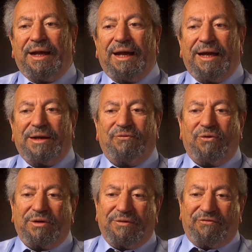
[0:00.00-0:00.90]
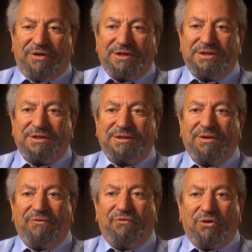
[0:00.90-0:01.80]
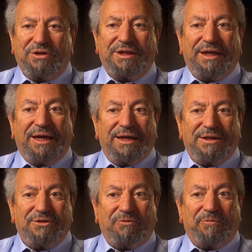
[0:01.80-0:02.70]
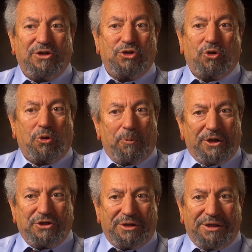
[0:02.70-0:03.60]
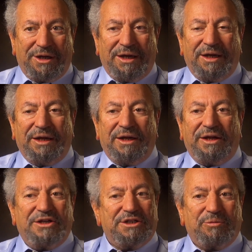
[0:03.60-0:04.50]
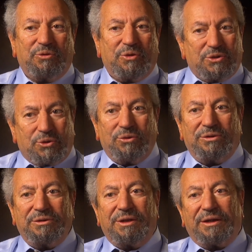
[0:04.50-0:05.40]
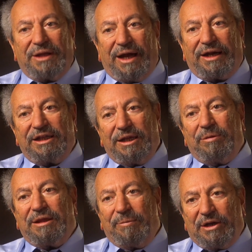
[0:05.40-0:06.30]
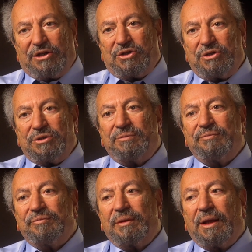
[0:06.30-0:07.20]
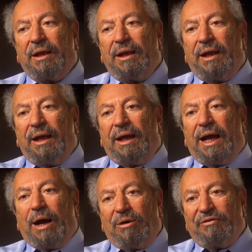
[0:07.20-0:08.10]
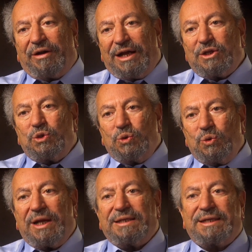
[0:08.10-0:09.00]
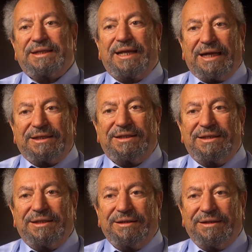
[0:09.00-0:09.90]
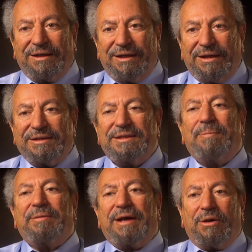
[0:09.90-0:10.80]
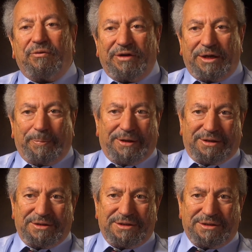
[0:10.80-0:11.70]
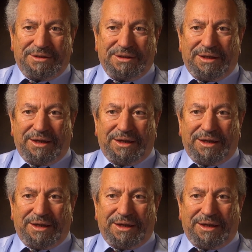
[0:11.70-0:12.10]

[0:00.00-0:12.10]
And for the first 40 years of British occupation, Egypt was ruled directly by the British. However, as soon as it got some kind of independence,